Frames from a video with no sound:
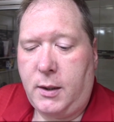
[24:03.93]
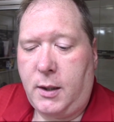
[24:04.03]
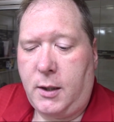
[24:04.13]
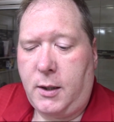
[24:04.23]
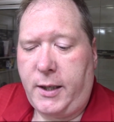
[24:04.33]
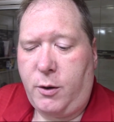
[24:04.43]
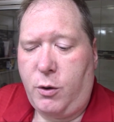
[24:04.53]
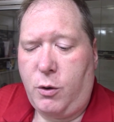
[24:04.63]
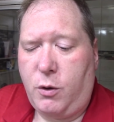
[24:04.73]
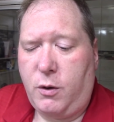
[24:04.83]
I don't
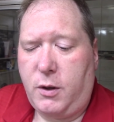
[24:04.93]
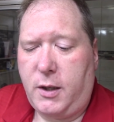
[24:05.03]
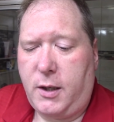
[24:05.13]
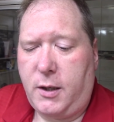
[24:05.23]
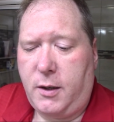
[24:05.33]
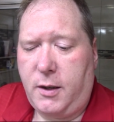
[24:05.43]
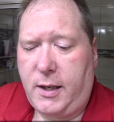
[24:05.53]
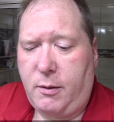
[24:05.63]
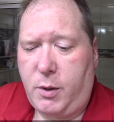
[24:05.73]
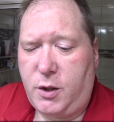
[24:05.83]
know
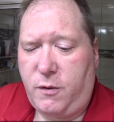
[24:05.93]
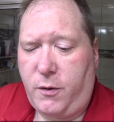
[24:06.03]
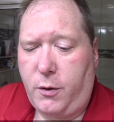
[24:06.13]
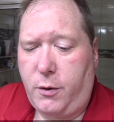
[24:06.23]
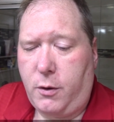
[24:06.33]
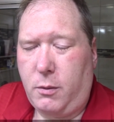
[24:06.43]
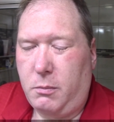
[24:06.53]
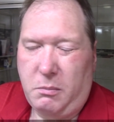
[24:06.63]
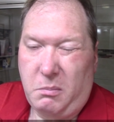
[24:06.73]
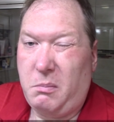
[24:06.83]
how much further.
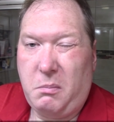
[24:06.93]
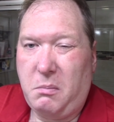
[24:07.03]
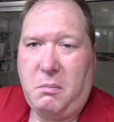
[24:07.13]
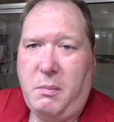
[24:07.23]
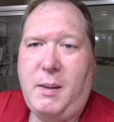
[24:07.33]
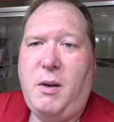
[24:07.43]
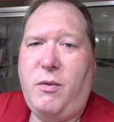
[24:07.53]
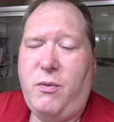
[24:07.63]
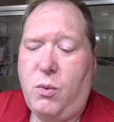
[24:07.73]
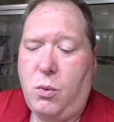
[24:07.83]
Maybe a
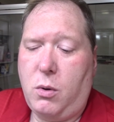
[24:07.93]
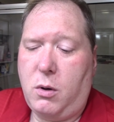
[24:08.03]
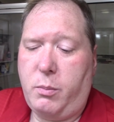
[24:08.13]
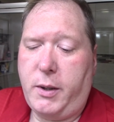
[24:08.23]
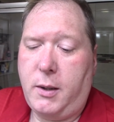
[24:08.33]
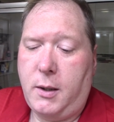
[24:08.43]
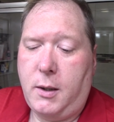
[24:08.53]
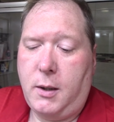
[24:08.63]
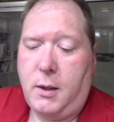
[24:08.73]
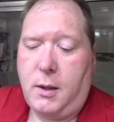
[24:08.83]
4, but
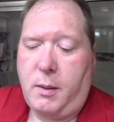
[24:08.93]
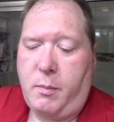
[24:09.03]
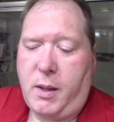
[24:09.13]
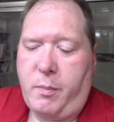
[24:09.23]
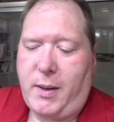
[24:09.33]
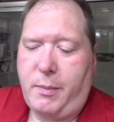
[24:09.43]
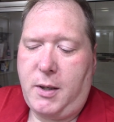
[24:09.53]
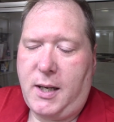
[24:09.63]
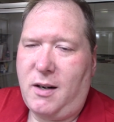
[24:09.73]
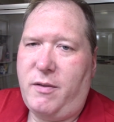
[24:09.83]
I'm probably
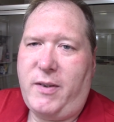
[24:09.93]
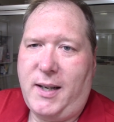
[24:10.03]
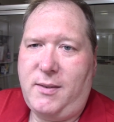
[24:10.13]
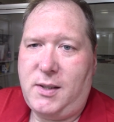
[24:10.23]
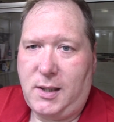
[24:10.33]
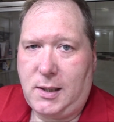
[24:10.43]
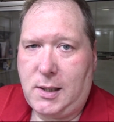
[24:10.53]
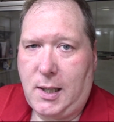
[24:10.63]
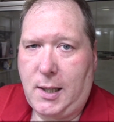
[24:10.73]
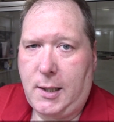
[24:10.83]
not a
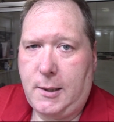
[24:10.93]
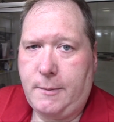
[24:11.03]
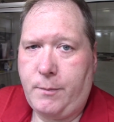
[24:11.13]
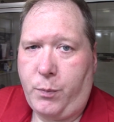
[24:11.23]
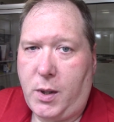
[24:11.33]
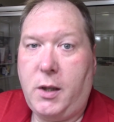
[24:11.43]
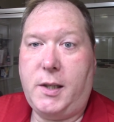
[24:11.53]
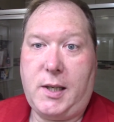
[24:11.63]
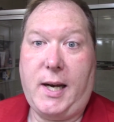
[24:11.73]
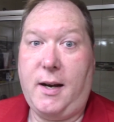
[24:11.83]
5-6 guy
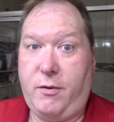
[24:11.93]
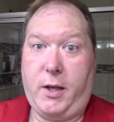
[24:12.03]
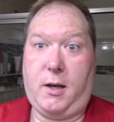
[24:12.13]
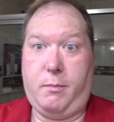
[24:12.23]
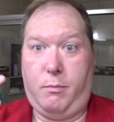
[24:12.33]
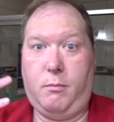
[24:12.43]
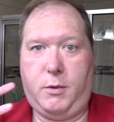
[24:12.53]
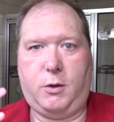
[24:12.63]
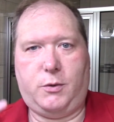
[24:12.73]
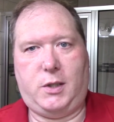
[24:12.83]
unless I have like a
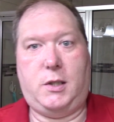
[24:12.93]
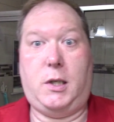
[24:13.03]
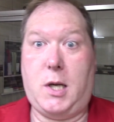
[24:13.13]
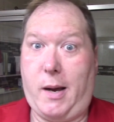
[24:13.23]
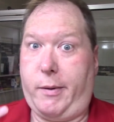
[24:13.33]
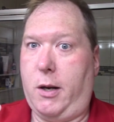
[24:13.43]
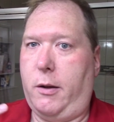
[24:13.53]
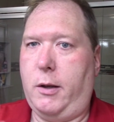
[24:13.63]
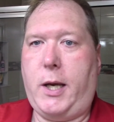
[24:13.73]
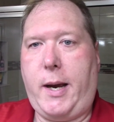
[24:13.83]
ZZ Top kind
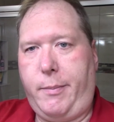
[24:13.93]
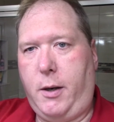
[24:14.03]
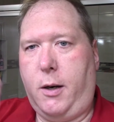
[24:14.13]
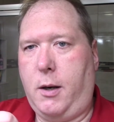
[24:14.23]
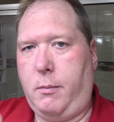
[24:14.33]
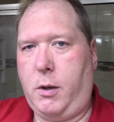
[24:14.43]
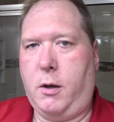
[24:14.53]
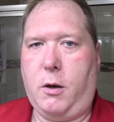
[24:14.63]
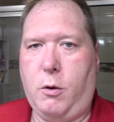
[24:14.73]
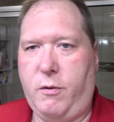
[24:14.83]
of thing happening and I'm
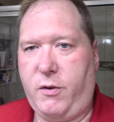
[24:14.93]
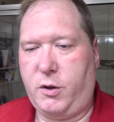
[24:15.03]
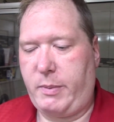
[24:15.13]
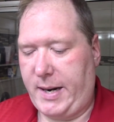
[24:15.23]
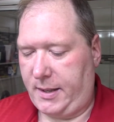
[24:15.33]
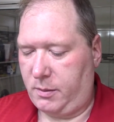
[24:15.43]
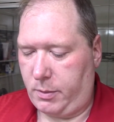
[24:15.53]
gonna go first pass.